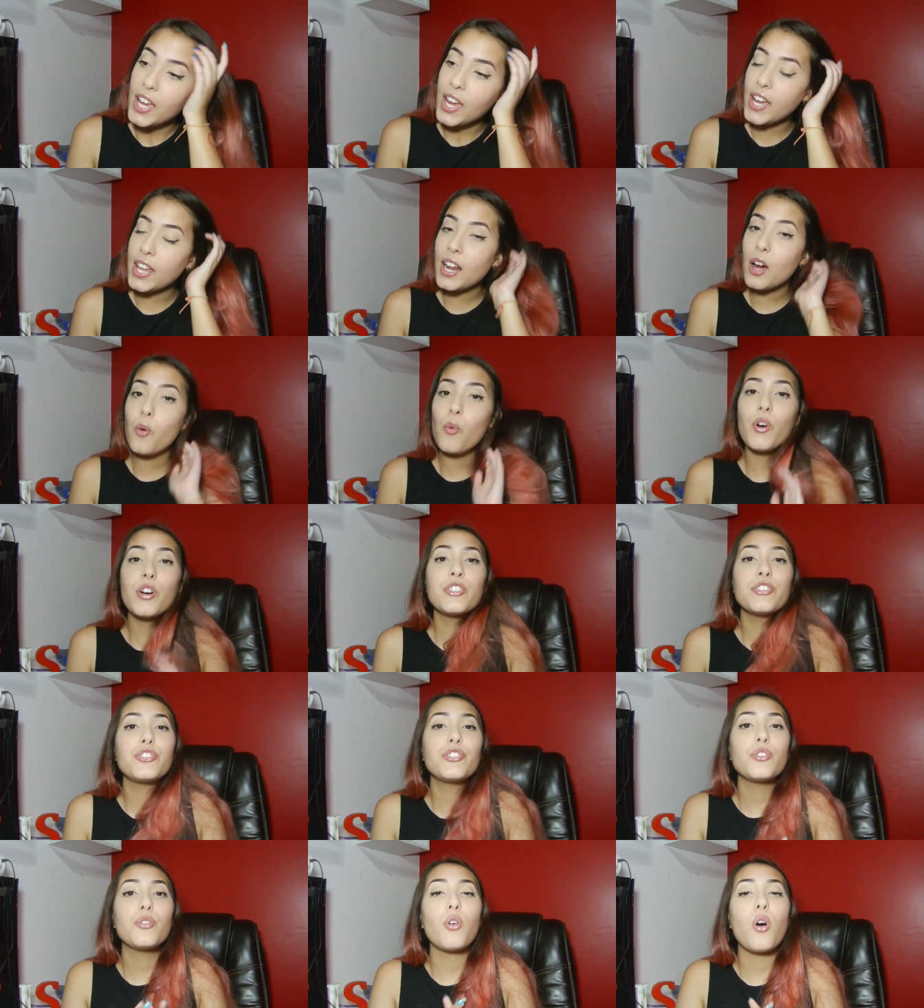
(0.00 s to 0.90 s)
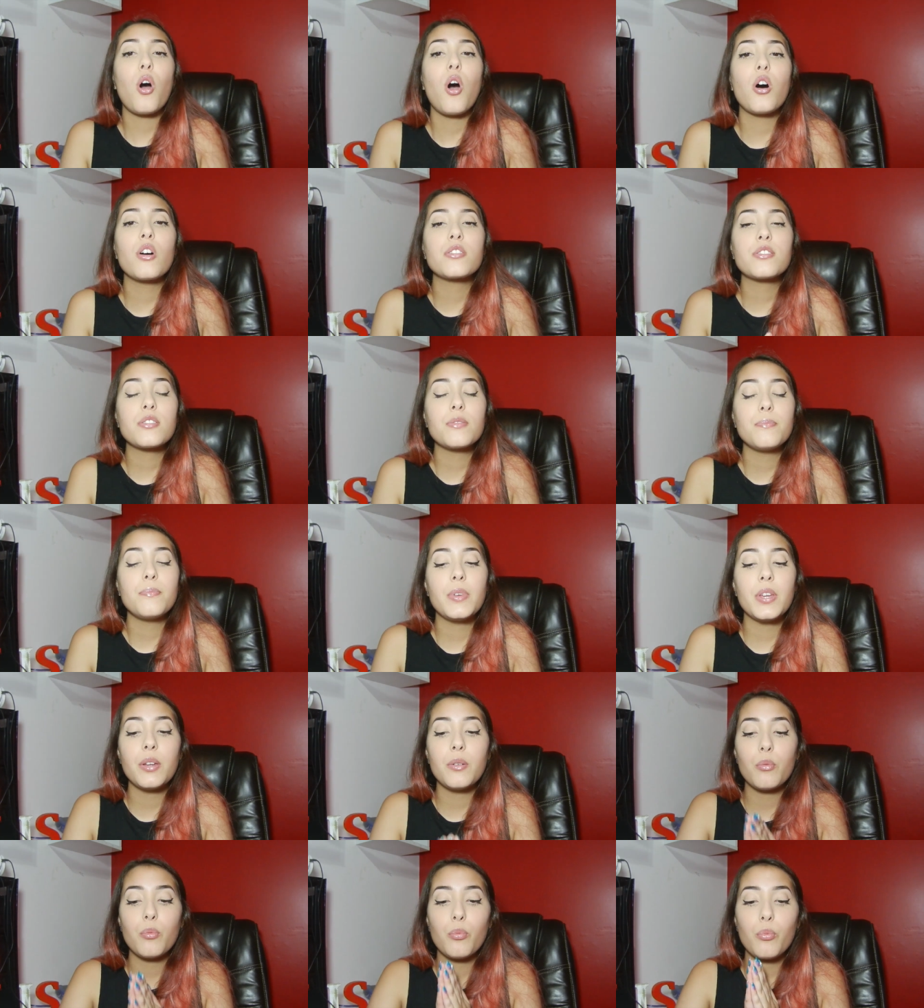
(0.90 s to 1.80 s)
and I want you all to
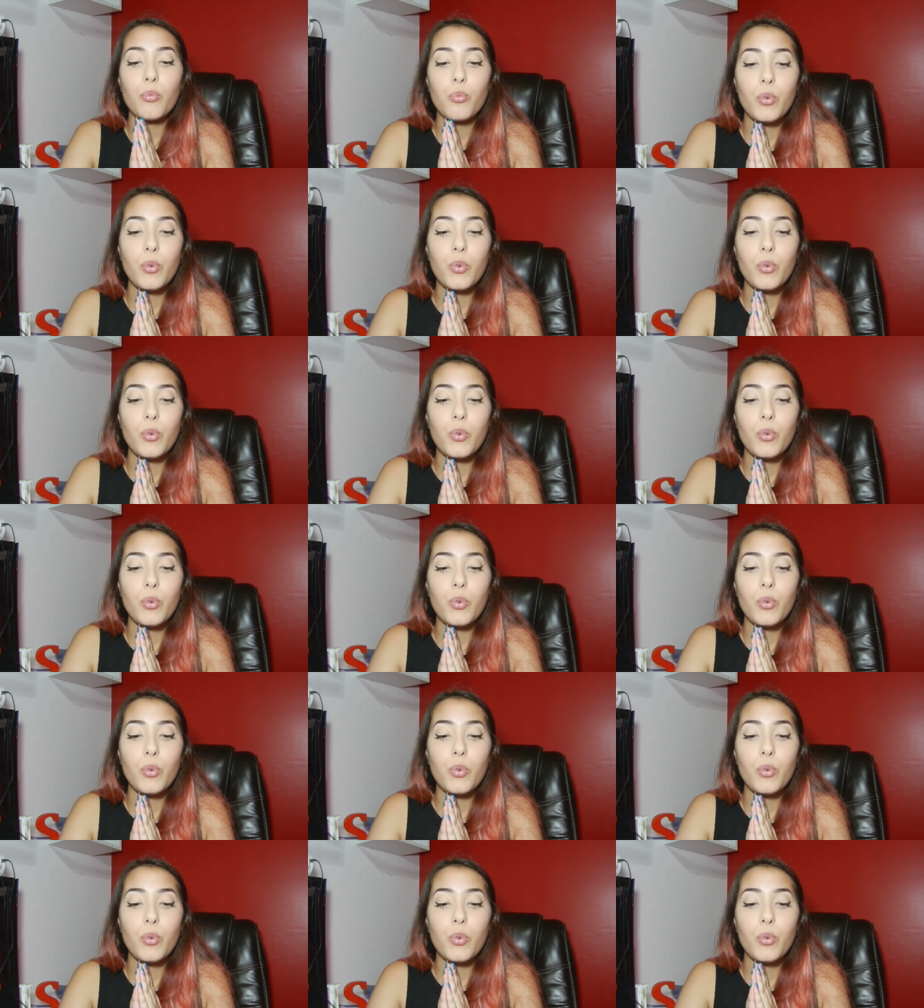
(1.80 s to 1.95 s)
be